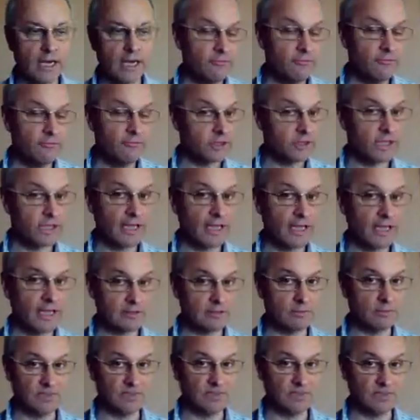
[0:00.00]
And if you're
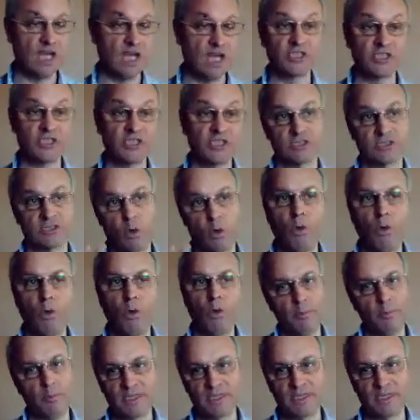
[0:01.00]
against him, it's not just,
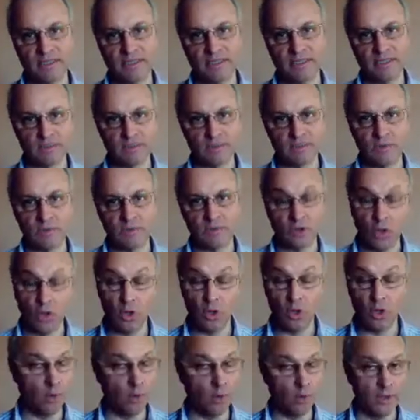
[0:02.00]
oh, I'm against him.
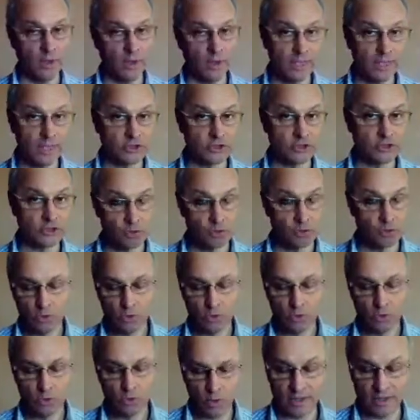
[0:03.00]
No, it's
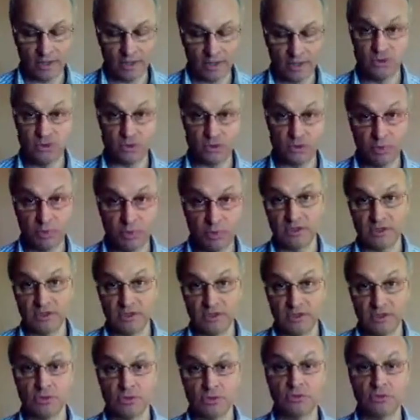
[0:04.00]
you go and you spread
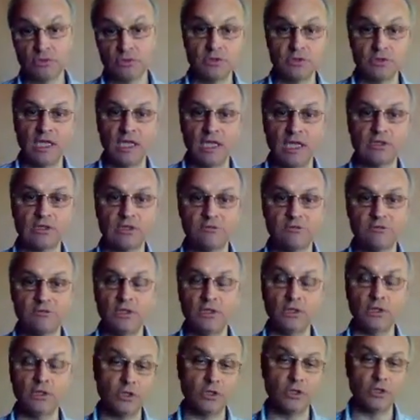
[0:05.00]
this news. You take this
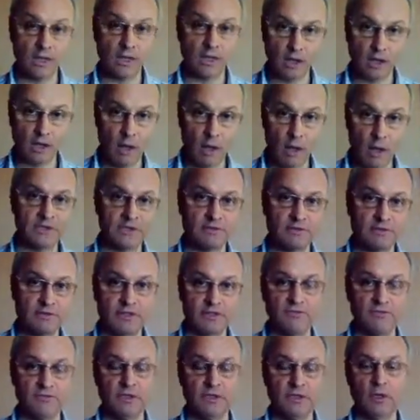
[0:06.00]
video, you make copies
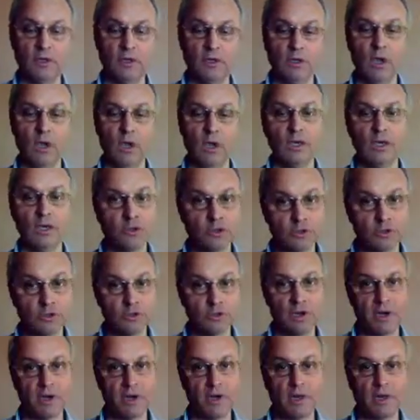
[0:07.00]
of this video, you
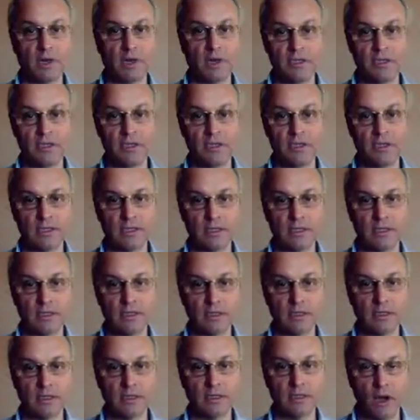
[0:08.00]
spread it on
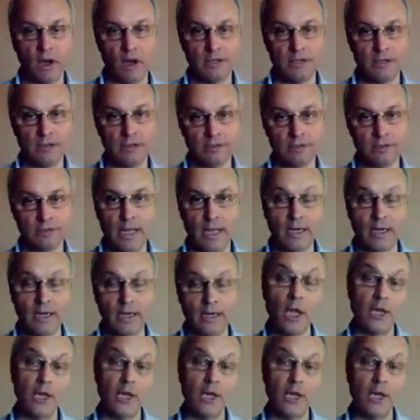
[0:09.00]
internet,